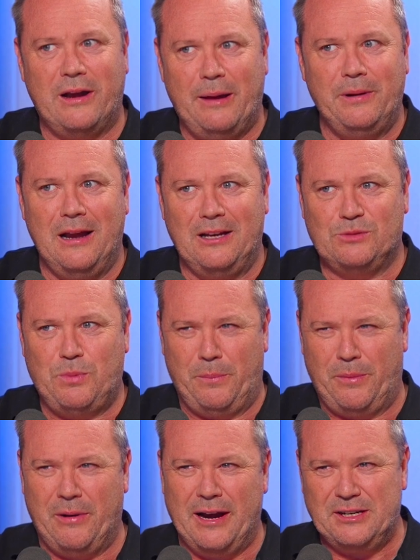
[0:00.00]
happened last
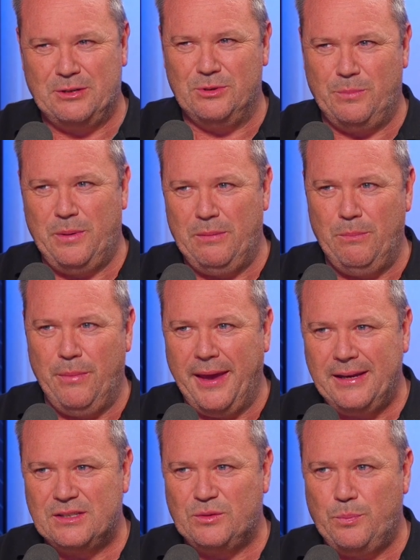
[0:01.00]
preparation. It was a bit
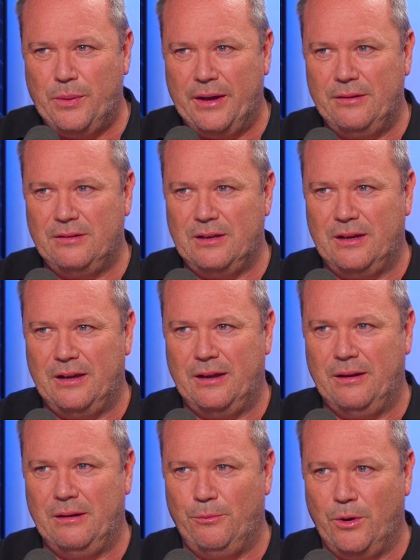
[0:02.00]
mixed, but
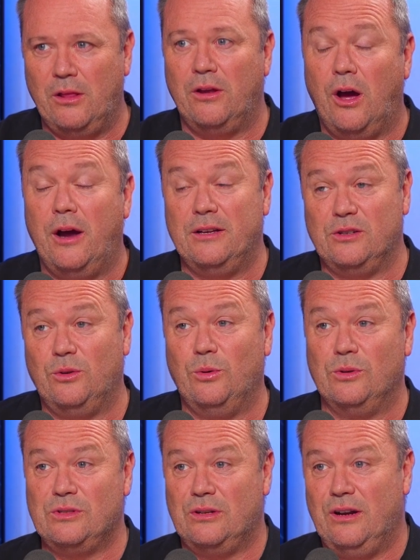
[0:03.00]
Roland High is a
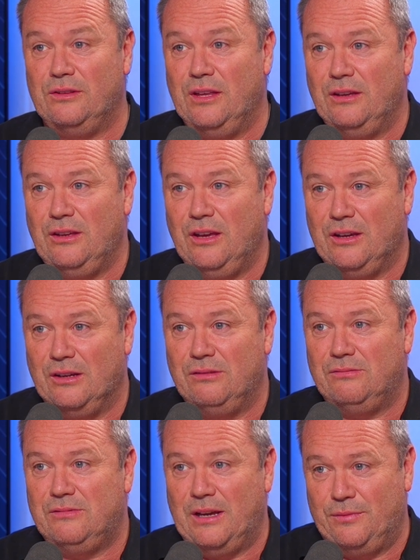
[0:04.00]
horse that I think you
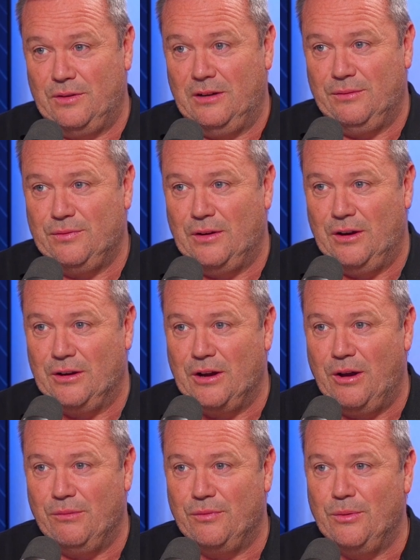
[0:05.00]
could definitely follow
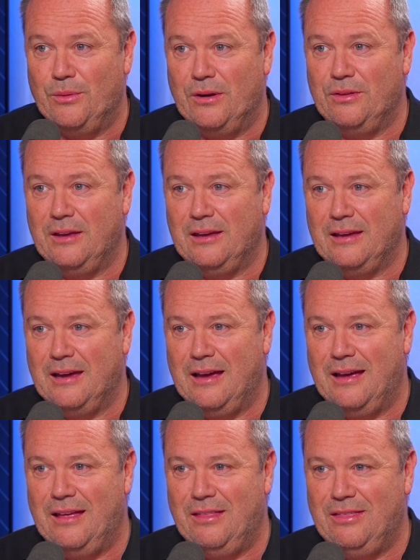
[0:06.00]
going forward. I think
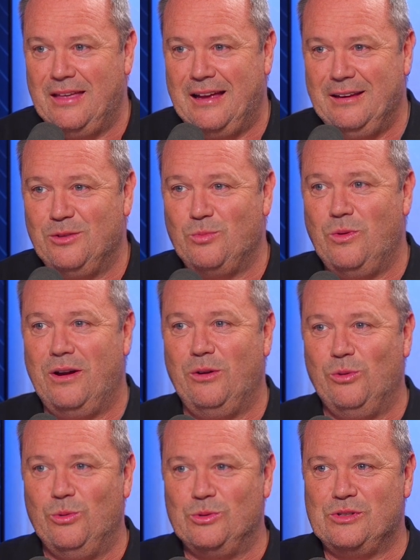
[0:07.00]
that is one
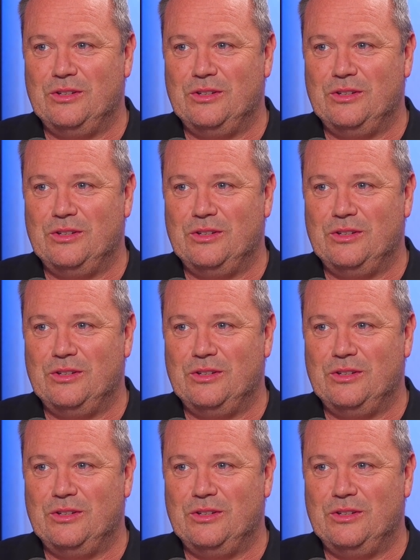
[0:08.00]
horse.